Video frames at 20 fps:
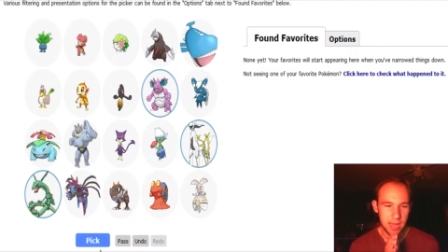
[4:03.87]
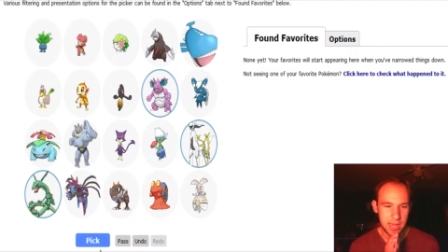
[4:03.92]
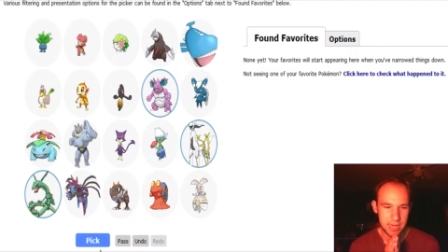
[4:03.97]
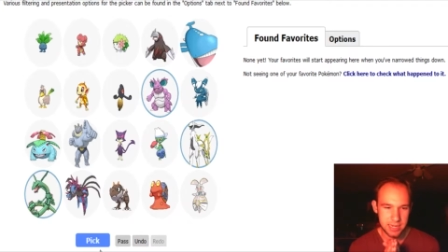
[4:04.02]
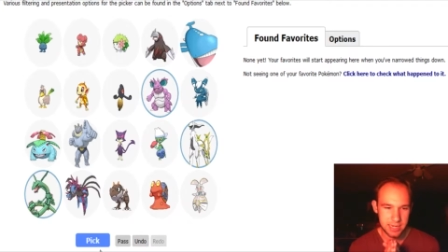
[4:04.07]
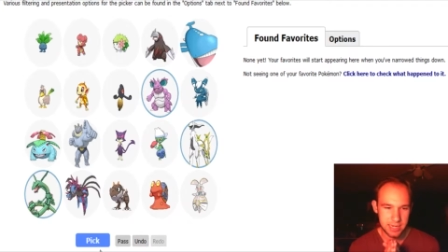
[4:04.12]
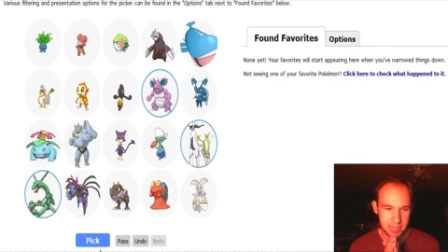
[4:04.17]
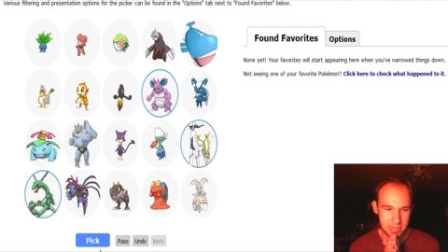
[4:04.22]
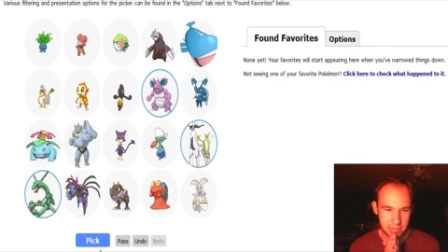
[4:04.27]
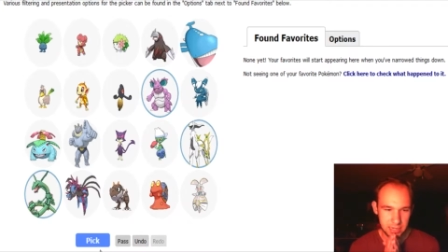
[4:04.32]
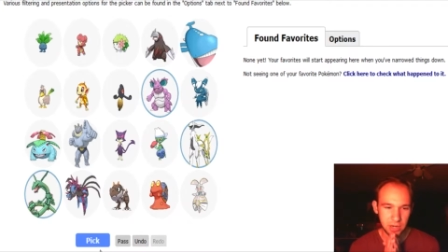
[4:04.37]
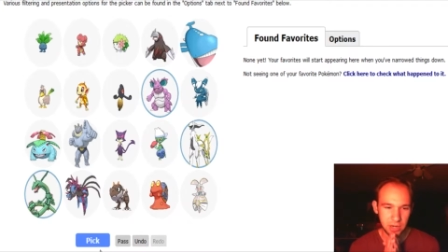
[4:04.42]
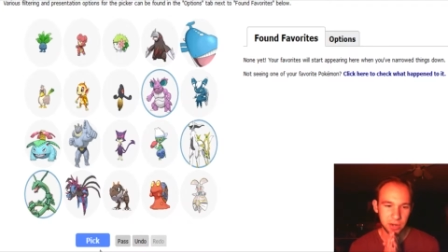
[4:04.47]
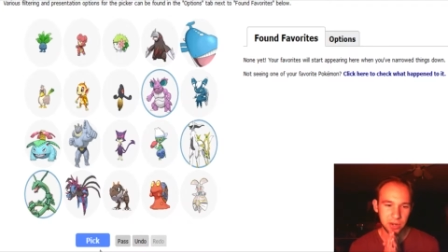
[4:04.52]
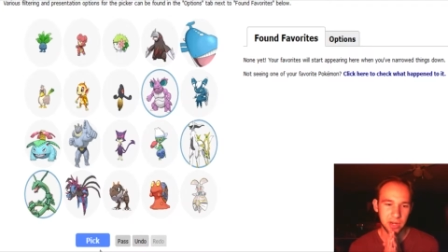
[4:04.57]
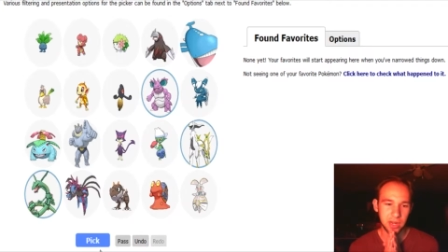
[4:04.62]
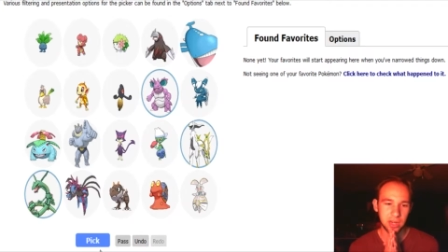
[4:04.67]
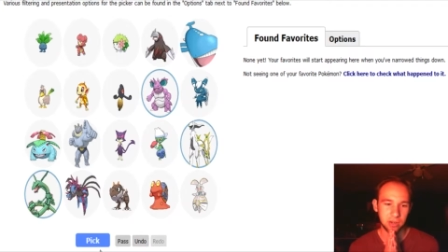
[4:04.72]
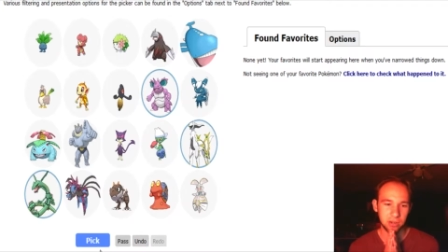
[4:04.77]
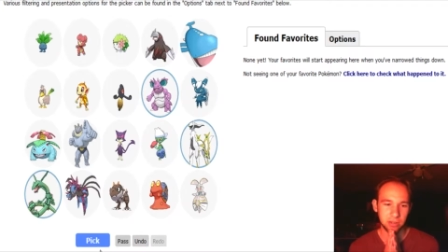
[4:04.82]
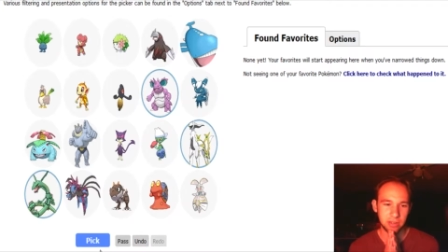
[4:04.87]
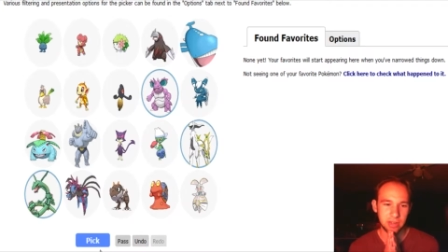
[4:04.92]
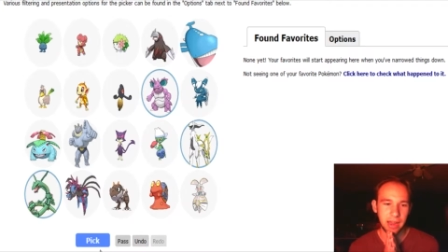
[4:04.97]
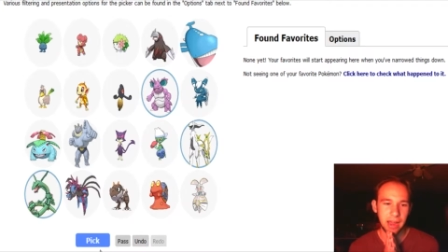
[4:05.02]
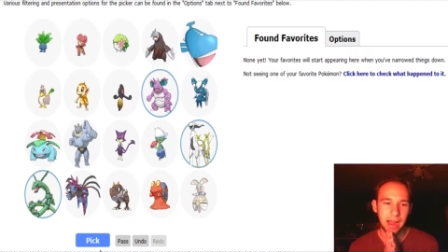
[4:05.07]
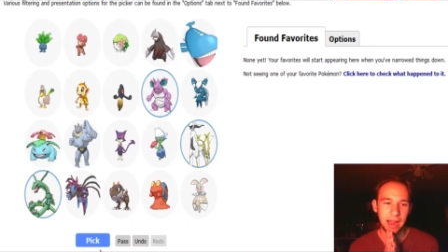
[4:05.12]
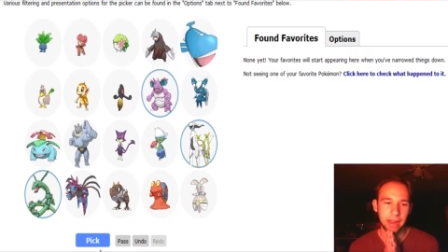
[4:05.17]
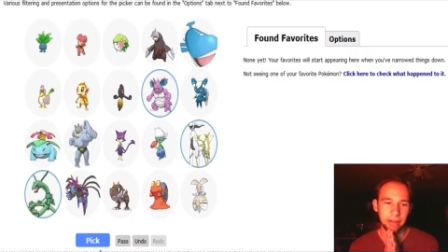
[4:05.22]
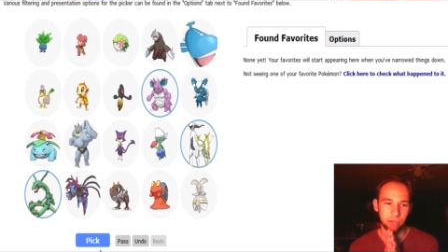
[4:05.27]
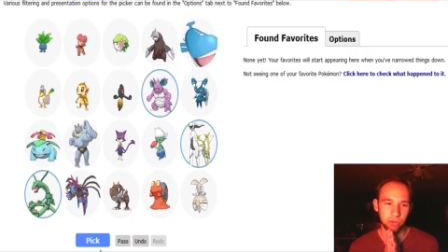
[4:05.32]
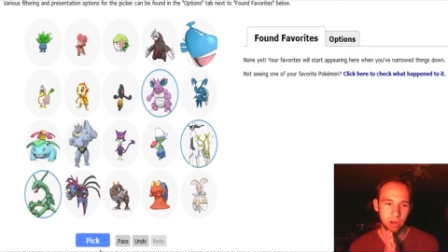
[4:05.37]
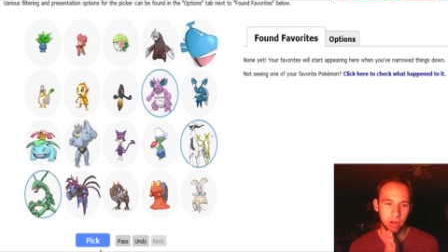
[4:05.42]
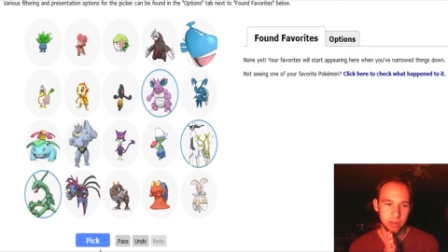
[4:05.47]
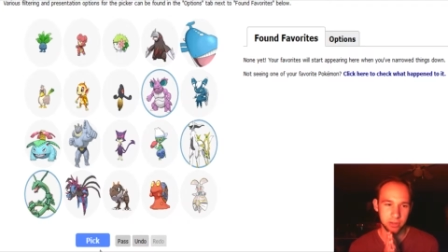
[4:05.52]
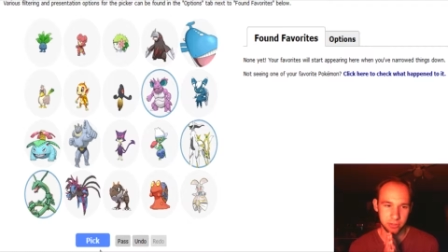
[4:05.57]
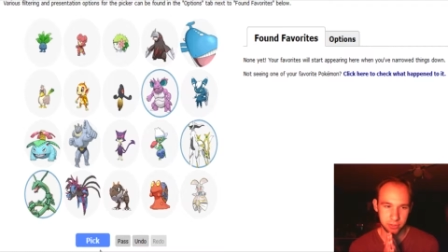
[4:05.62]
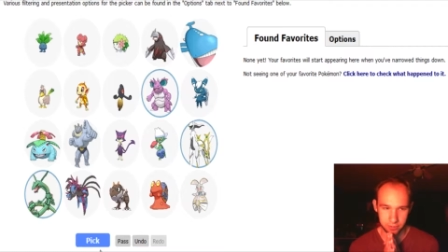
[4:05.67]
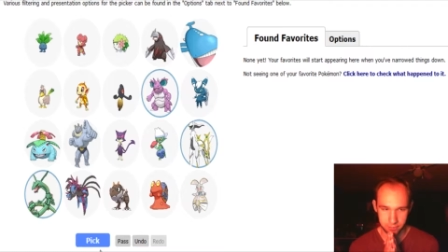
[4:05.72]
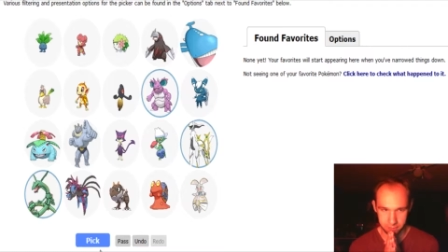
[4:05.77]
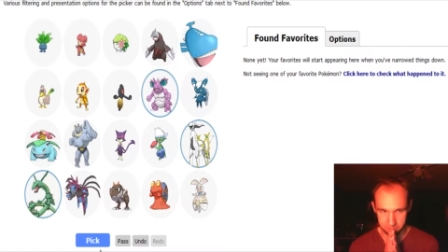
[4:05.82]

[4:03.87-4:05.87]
Nidoking or Tyrant?